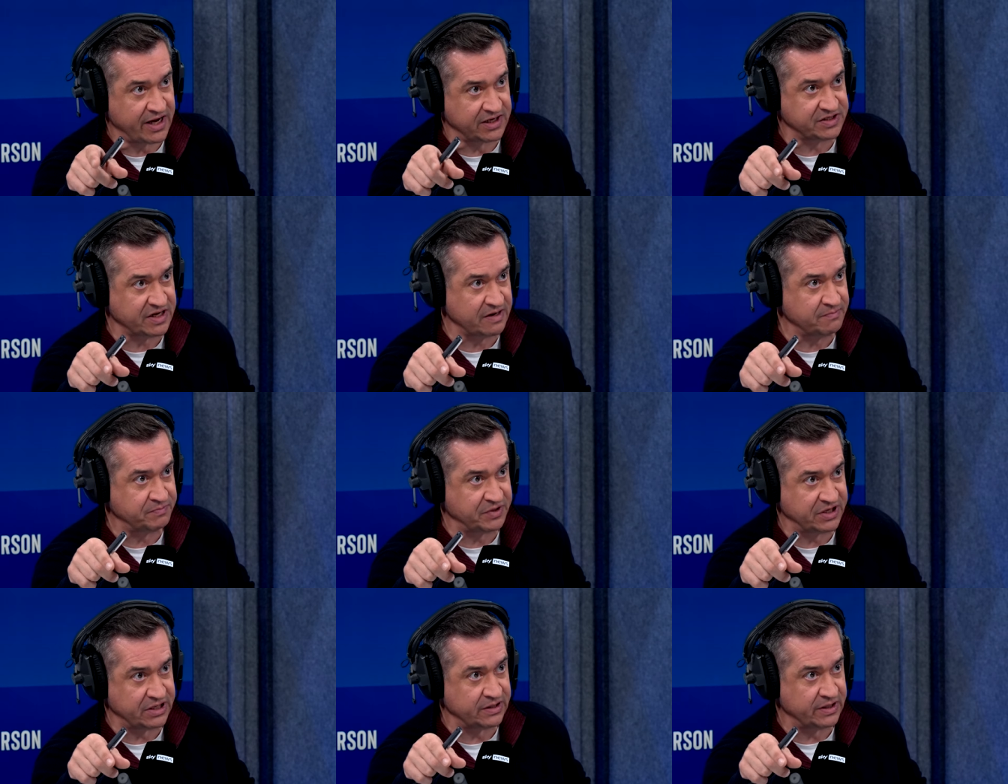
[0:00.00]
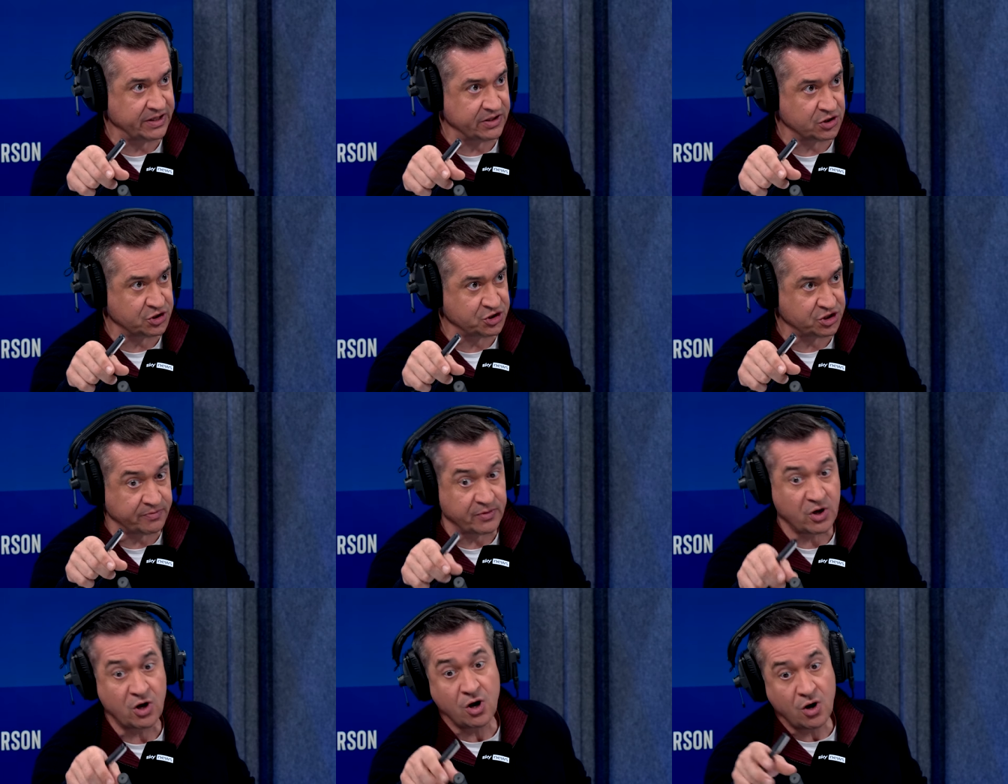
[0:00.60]
SNP leadership?
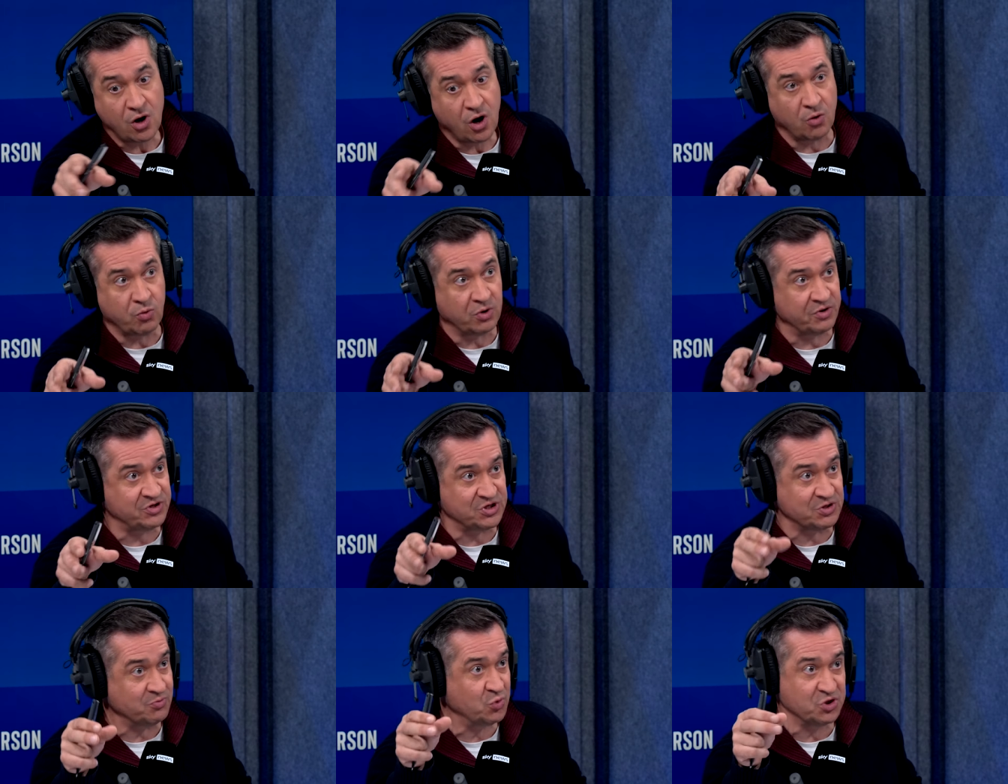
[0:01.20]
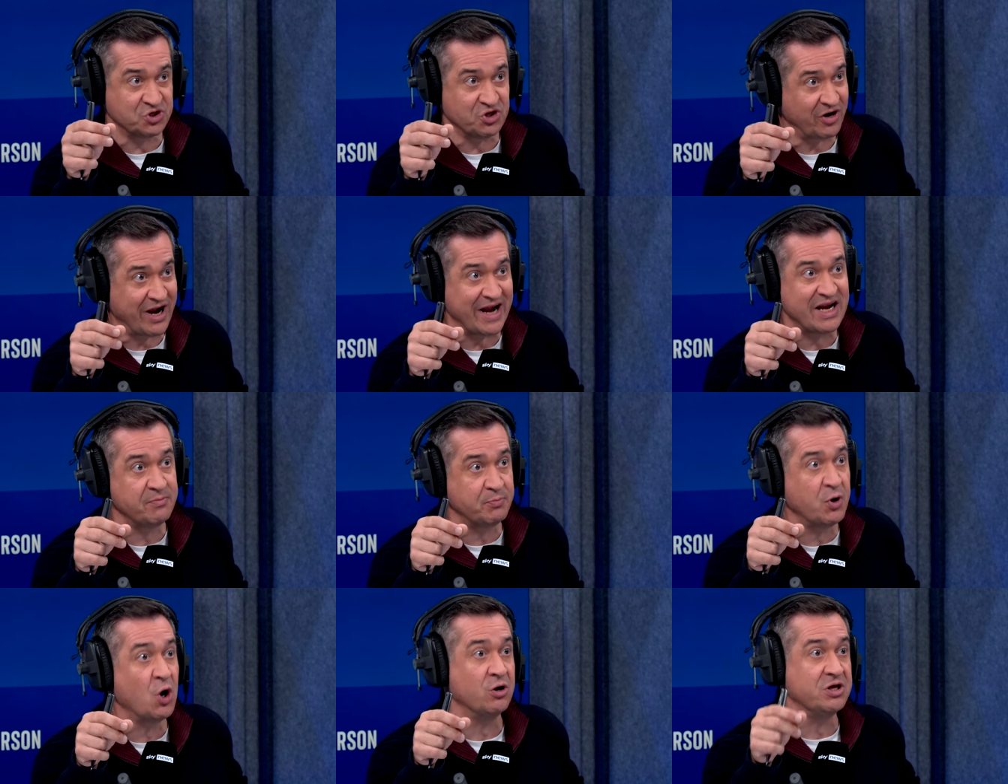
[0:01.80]
or was, was there
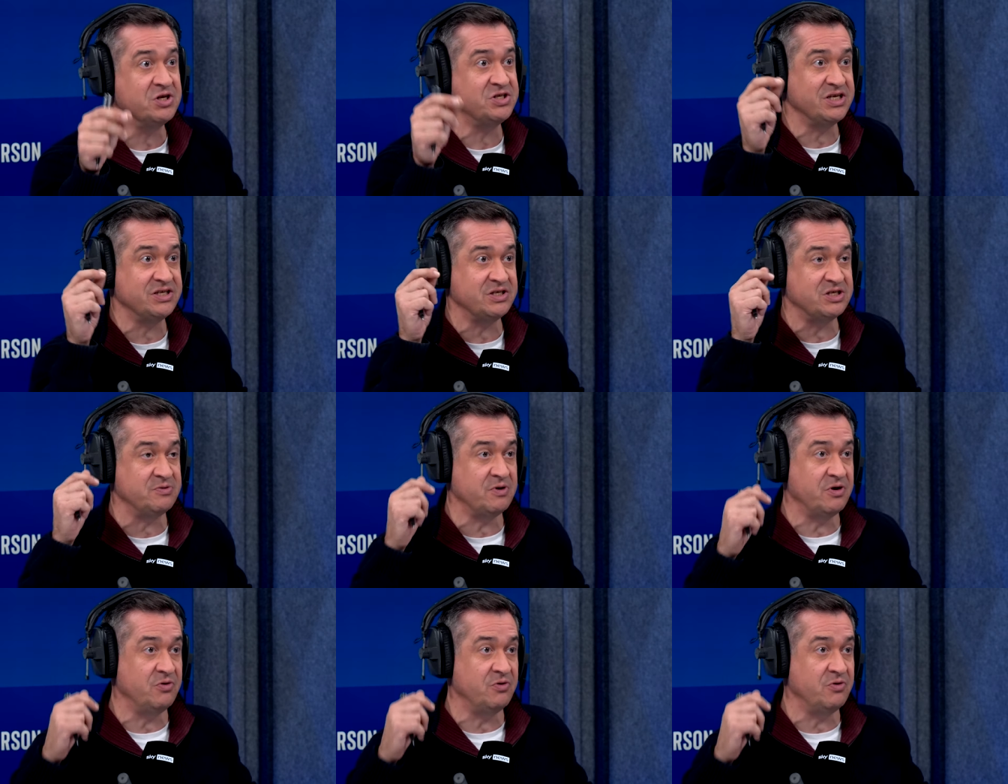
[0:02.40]
any policy to,